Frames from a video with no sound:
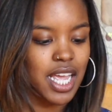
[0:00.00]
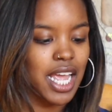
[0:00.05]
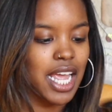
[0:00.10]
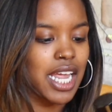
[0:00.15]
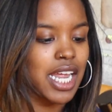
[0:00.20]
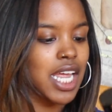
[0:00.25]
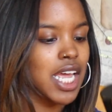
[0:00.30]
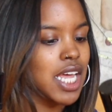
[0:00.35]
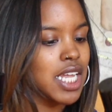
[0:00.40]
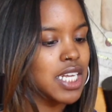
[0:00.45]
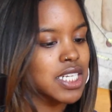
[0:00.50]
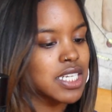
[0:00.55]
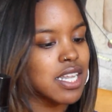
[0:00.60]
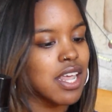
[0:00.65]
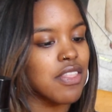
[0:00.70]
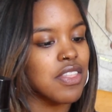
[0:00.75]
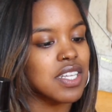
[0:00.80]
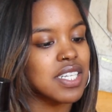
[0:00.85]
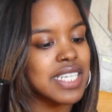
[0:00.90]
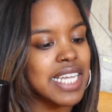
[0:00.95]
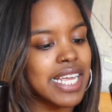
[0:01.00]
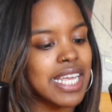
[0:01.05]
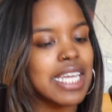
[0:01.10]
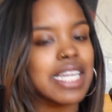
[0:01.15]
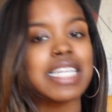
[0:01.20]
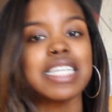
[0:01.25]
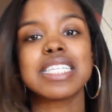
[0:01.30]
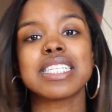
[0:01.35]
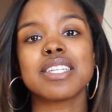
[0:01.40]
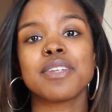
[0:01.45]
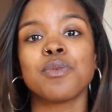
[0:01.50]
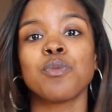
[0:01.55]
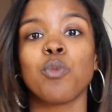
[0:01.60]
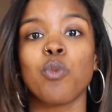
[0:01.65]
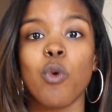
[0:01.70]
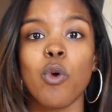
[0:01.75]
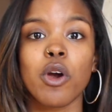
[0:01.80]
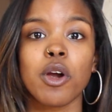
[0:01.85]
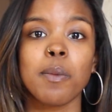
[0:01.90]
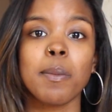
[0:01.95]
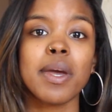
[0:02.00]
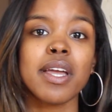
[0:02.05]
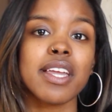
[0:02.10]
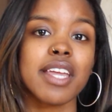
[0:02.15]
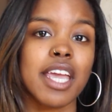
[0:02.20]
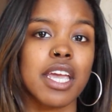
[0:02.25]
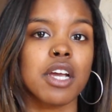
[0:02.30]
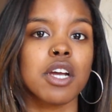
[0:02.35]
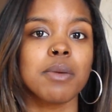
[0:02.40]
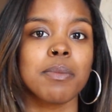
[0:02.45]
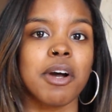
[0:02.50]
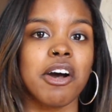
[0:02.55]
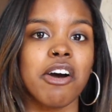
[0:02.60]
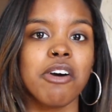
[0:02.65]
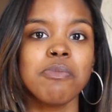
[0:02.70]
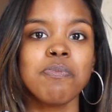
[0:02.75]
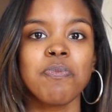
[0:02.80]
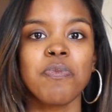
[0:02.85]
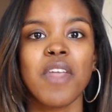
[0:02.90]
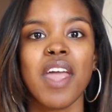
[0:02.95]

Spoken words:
and the second is in warm caramel.